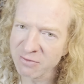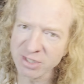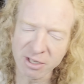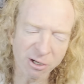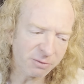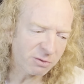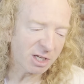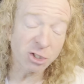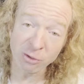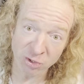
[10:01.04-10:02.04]
I've seen interviews,
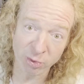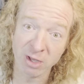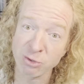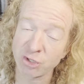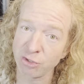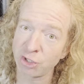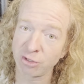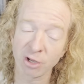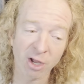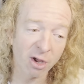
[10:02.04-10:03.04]
interviews with him. You should, you
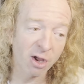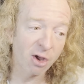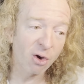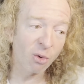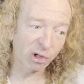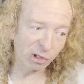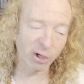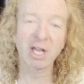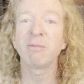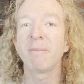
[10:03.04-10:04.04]
should
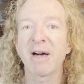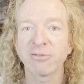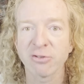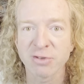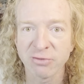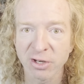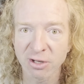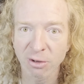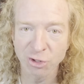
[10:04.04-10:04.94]
look him up after this video.